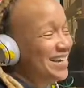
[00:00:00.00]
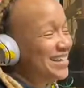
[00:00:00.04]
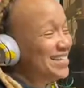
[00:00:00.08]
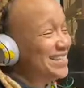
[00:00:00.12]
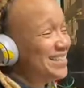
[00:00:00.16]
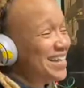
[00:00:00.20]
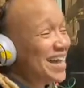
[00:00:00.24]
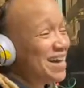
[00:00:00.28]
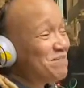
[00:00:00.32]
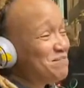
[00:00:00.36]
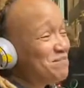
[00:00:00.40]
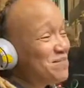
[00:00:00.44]

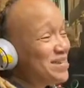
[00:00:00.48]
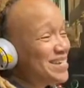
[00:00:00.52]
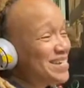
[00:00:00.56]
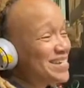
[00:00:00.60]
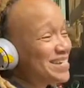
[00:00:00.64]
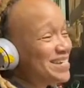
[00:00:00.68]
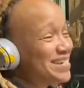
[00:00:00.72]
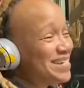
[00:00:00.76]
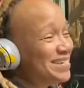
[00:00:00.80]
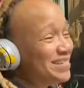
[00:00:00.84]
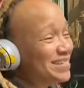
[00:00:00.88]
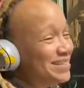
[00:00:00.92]
Not
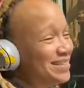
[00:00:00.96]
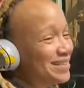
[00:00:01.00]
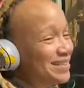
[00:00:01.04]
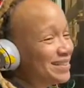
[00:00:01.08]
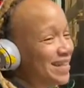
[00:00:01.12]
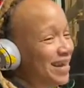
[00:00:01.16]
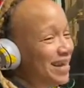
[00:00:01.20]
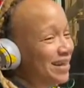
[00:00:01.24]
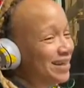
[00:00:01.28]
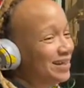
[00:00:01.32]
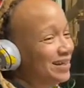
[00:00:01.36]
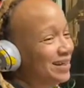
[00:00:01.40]
picky. It's just
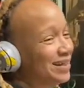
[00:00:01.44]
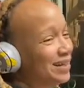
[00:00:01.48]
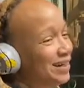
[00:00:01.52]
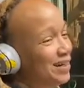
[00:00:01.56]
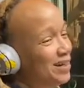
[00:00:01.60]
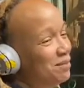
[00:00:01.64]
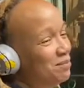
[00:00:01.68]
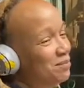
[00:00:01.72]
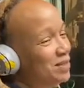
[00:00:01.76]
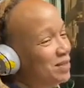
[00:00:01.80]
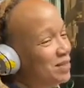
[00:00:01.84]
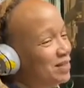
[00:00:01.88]
like,
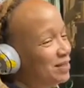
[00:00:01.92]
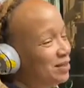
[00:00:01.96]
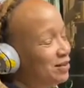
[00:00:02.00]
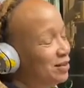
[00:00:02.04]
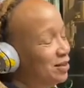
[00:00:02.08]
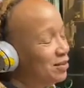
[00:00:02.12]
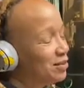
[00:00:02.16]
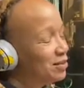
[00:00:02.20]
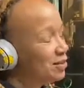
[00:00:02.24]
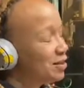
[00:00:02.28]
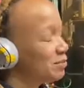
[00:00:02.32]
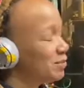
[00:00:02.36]
but
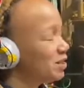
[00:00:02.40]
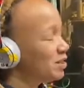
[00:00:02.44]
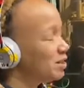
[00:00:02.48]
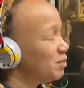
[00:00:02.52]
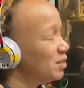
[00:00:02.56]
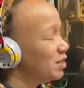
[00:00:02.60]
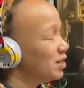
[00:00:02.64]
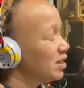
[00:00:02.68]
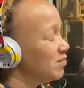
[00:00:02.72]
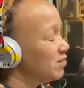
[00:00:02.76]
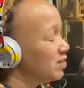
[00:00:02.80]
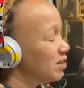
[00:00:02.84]
there's only so
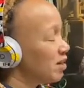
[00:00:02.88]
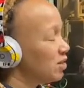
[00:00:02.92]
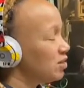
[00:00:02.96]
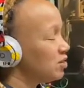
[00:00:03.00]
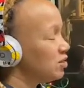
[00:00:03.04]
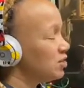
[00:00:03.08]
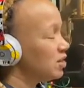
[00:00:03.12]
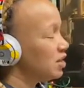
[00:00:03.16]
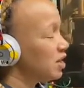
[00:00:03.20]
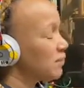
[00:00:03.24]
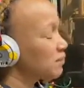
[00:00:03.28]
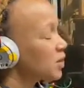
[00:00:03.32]
many gift
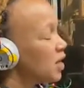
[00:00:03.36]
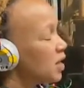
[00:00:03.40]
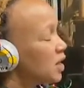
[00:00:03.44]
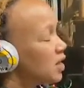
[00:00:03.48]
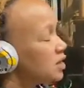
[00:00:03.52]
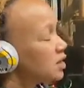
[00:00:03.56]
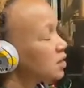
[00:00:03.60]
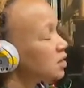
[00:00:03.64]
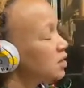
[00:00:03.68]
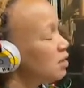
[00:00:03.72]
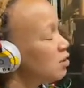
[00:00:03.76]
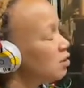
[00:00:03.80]
cards you can
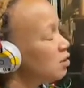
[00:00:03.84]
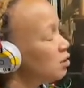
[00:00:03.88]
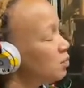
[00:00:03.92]
get. So the